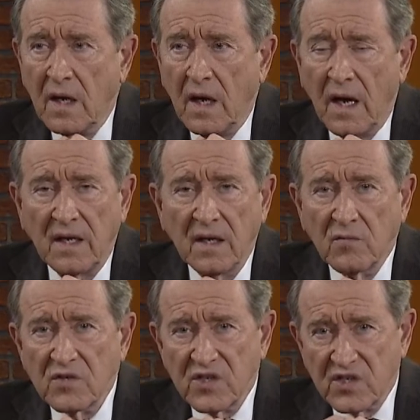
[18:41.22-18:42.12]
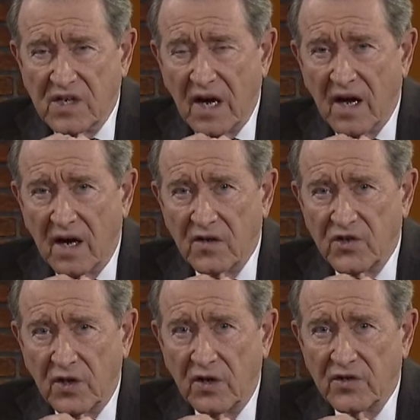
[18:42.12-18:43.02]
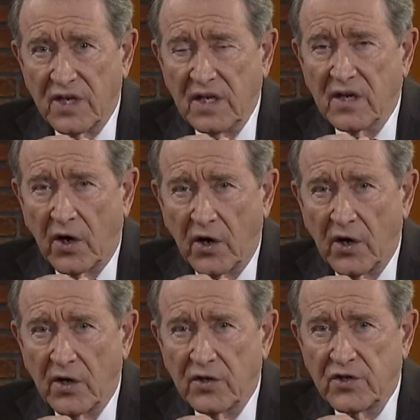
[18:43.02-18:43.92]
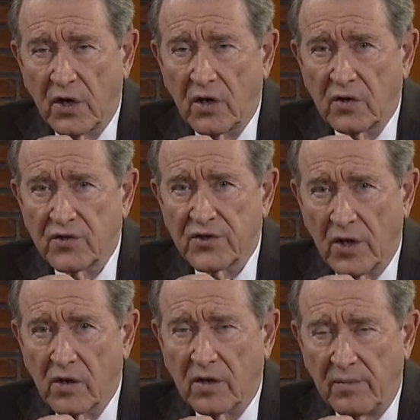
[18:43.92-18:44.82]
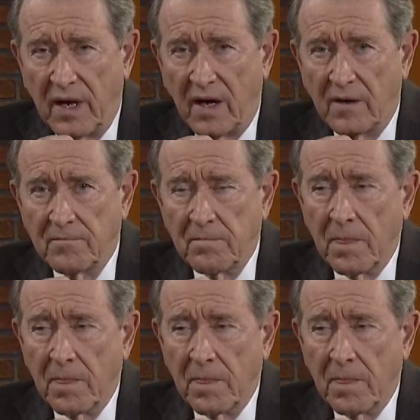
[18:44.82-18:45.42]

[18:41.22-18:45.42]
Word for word: And there was this guy in our church, he had heard Charles talk about